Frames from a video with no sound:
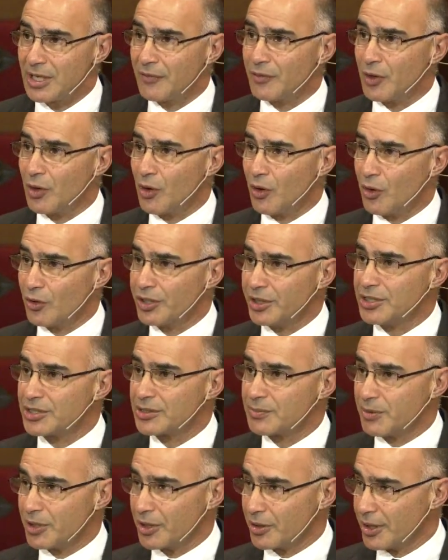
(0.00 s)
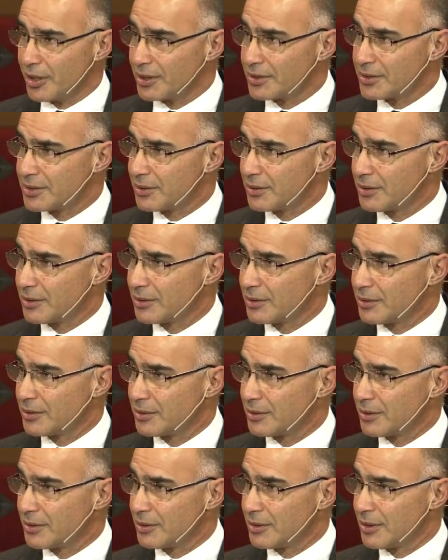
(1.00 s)
of the Holy Spirit?
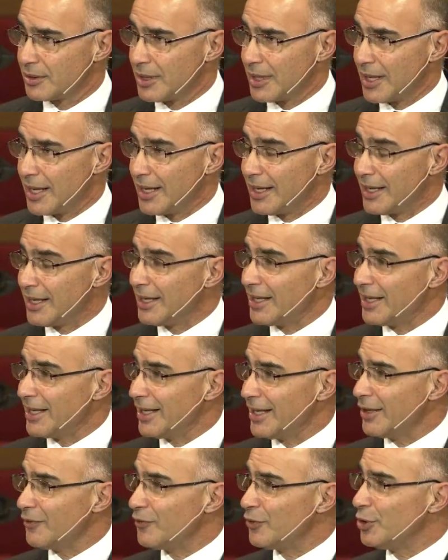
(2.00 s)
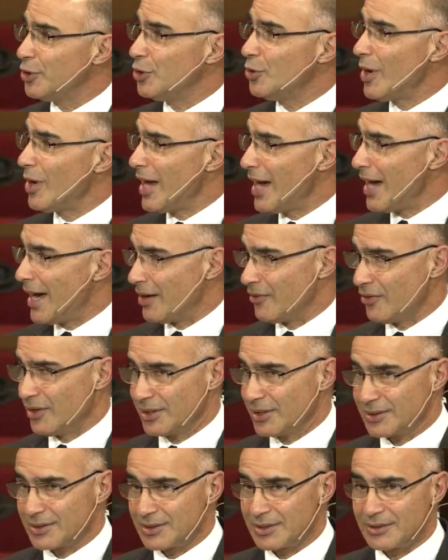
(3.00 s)
If you
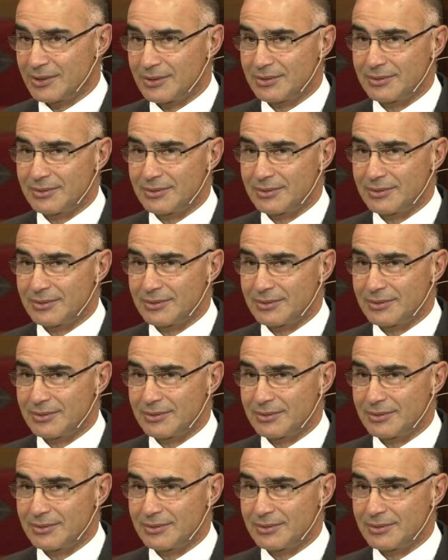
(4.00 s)
haven't,